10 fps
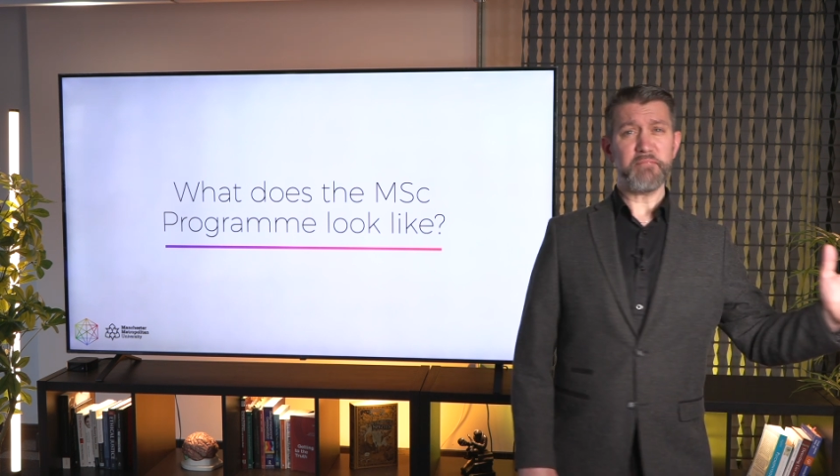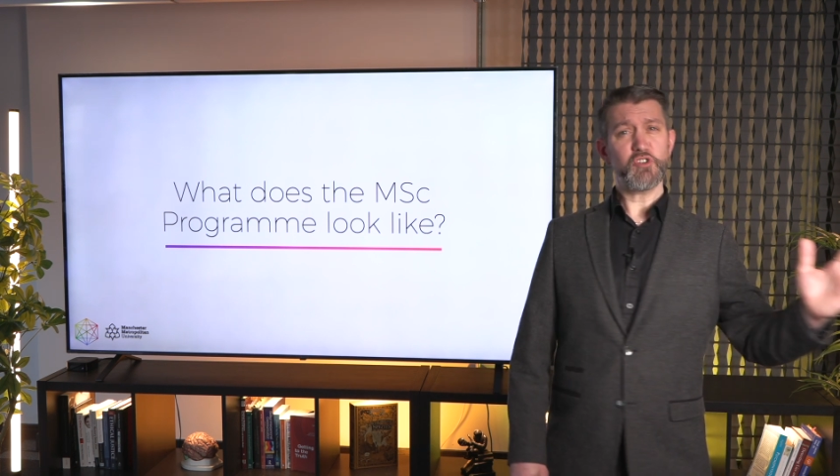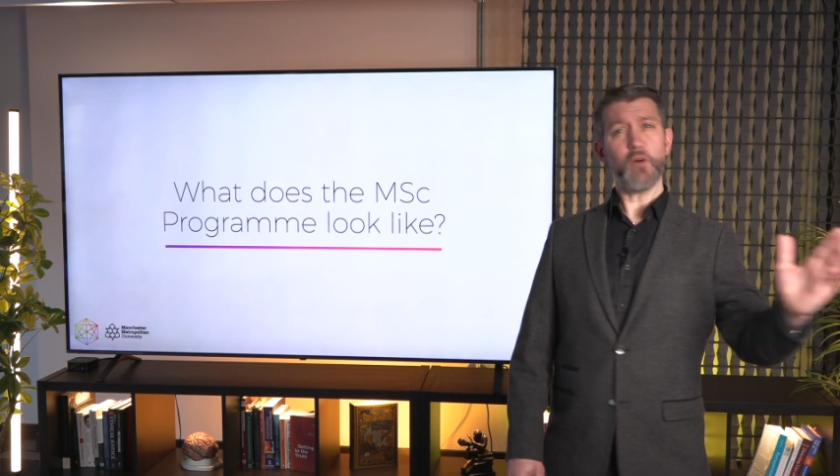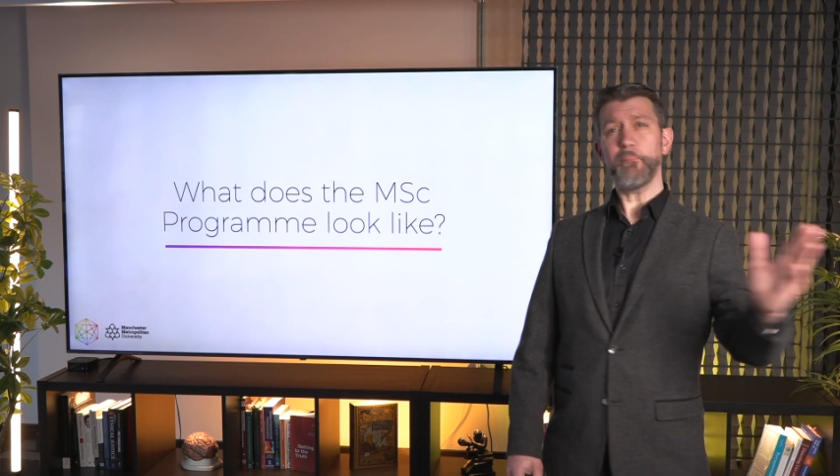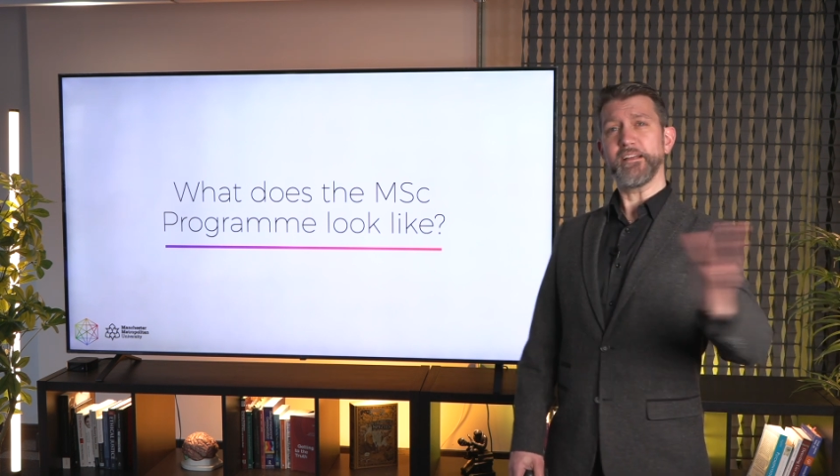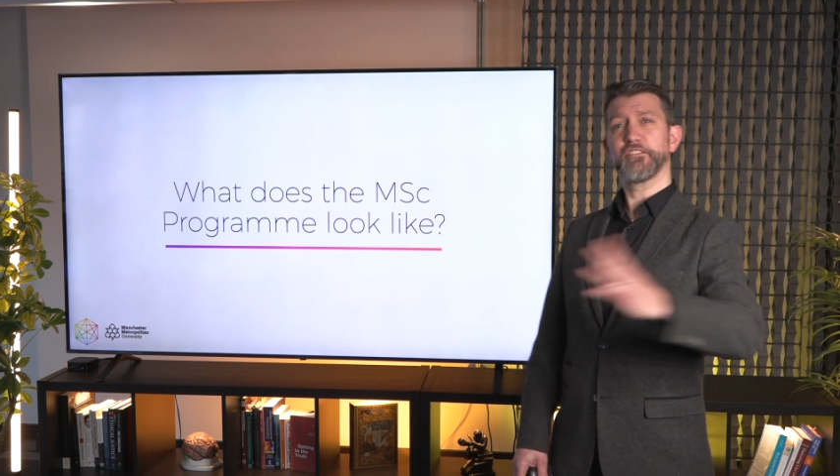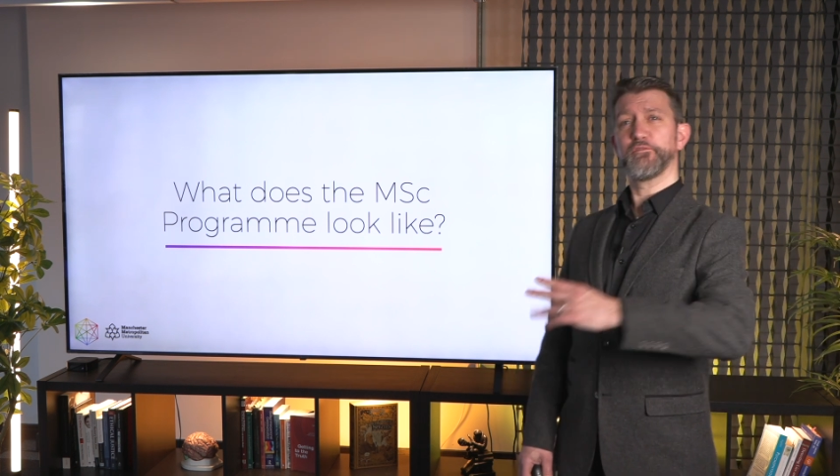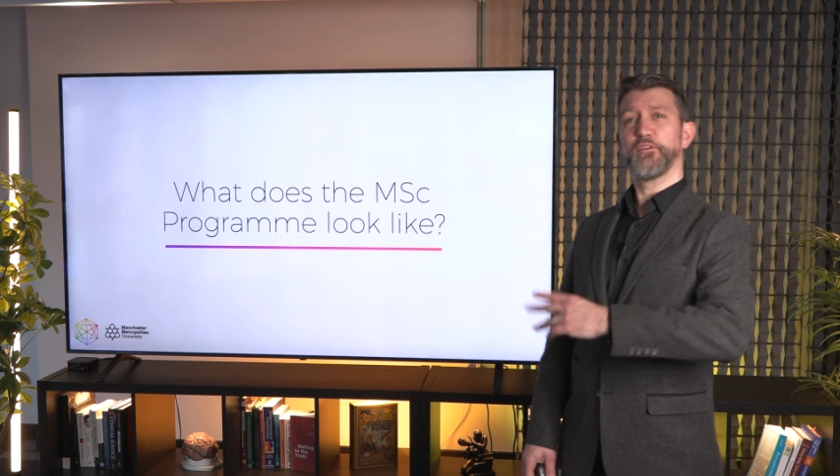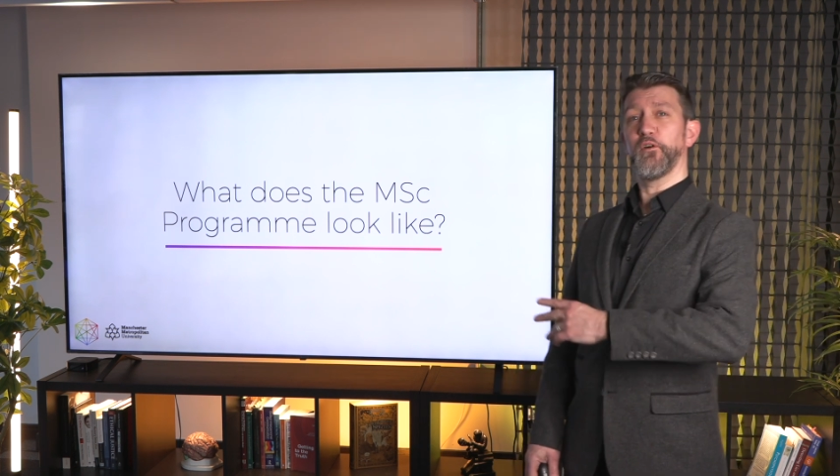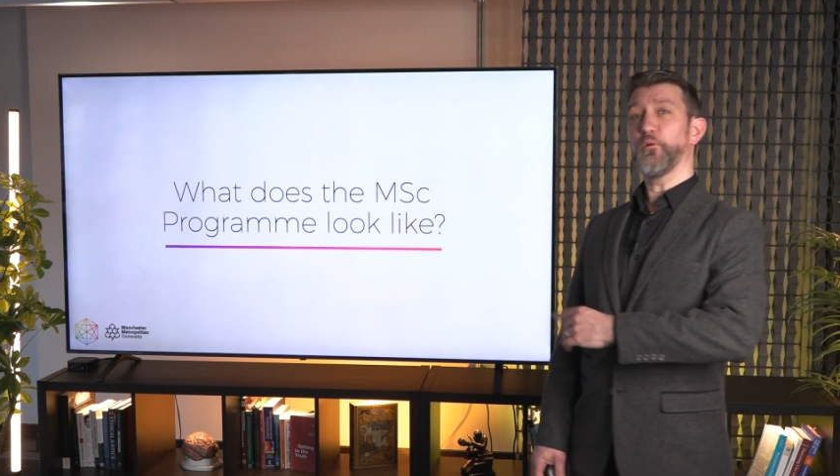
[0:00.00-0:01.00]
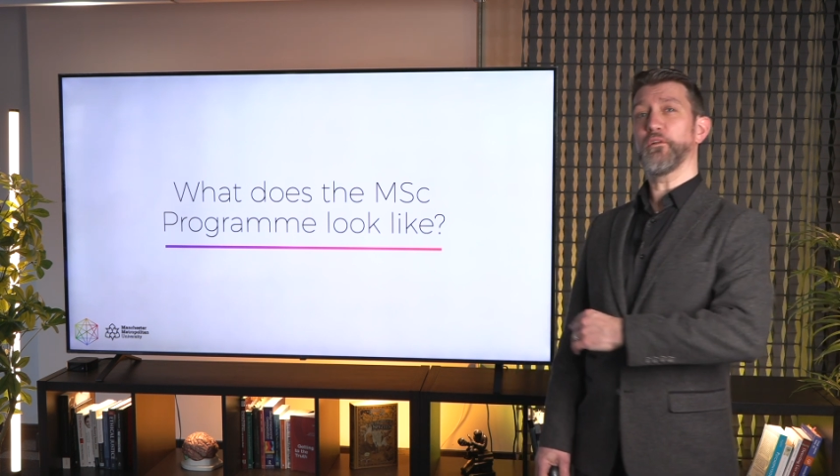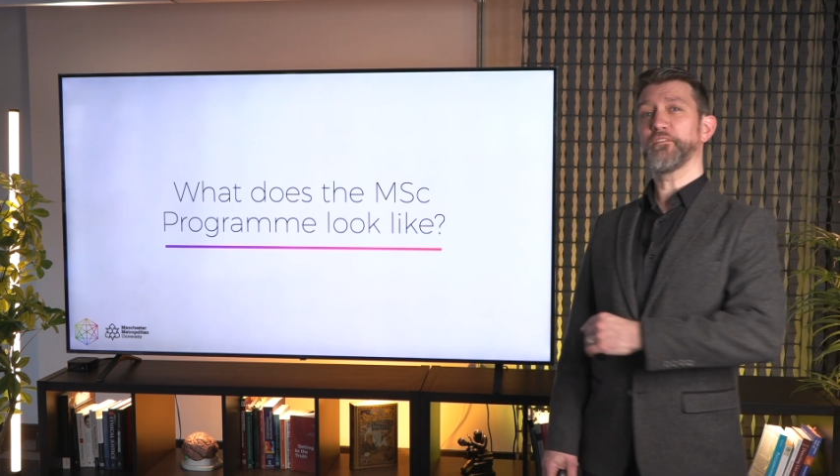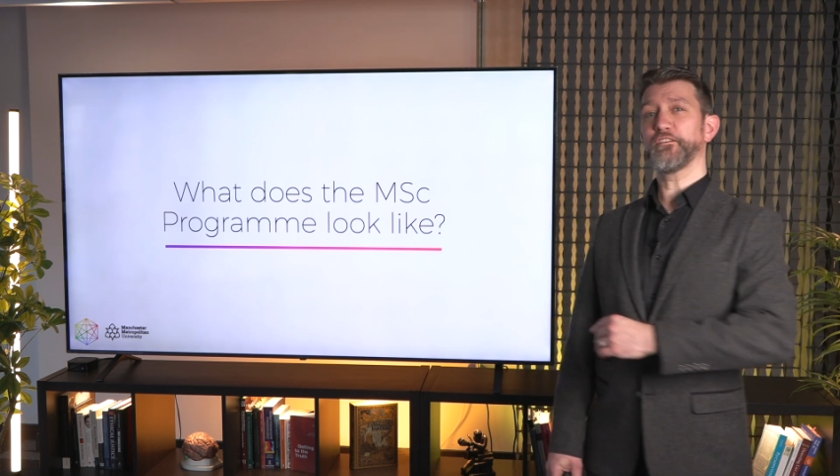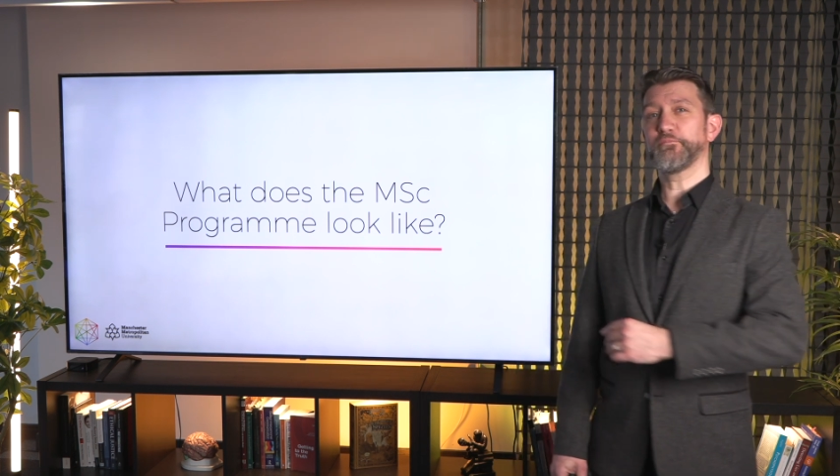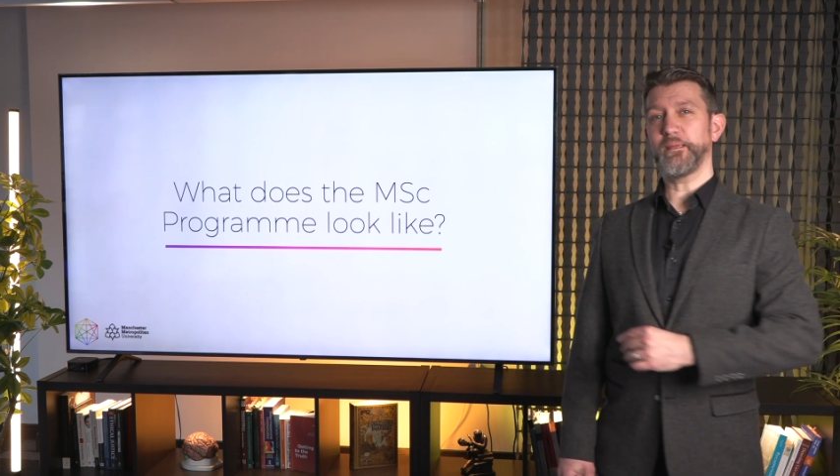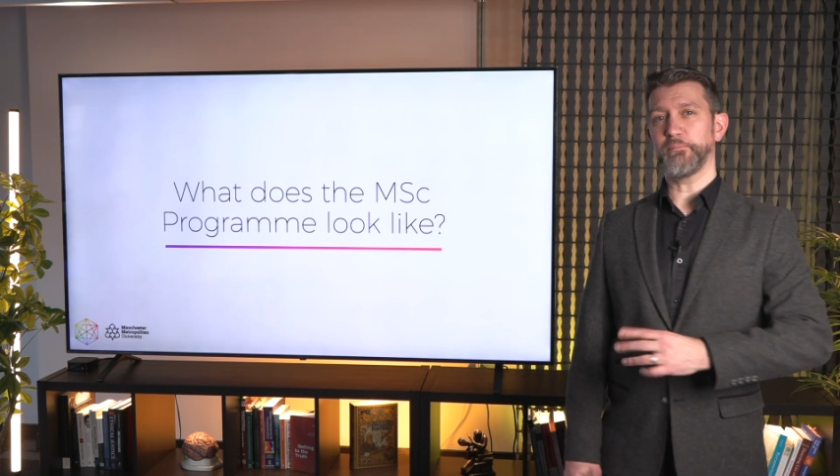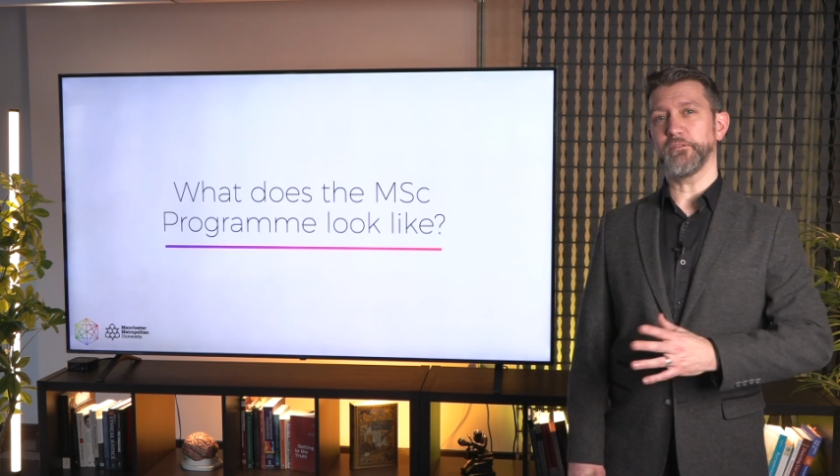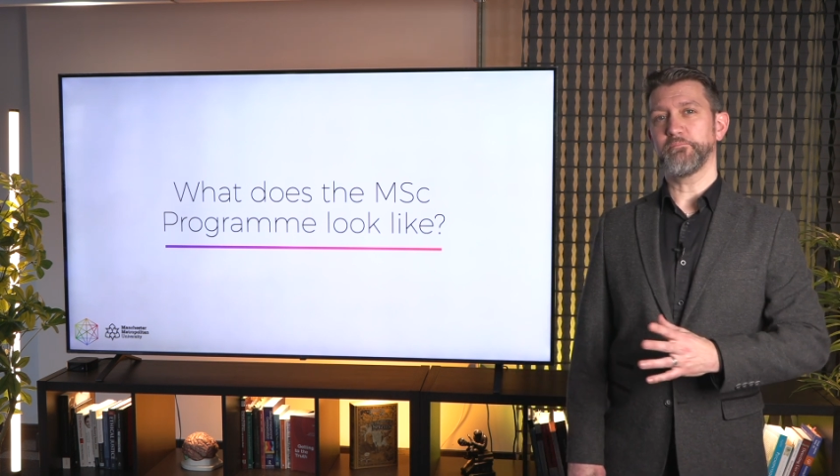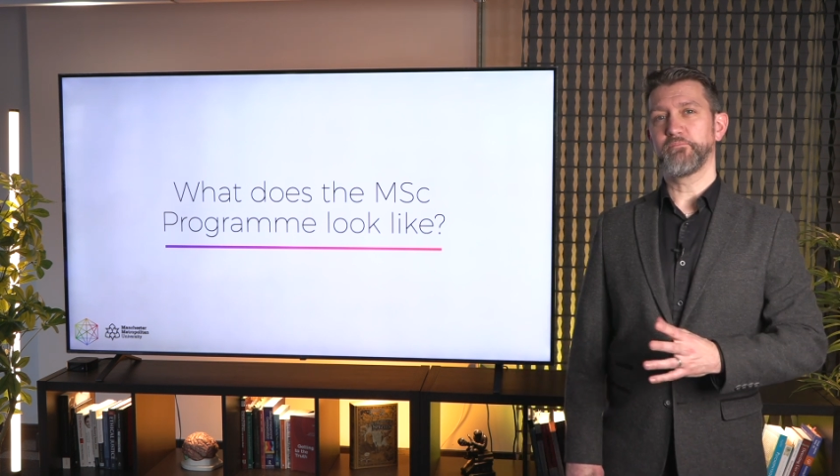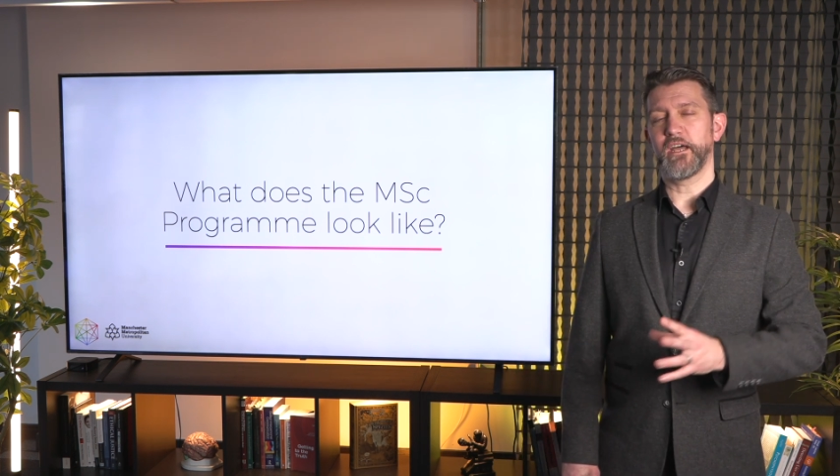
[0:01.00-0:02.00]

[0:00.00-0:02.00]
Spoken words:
topics for all of those people.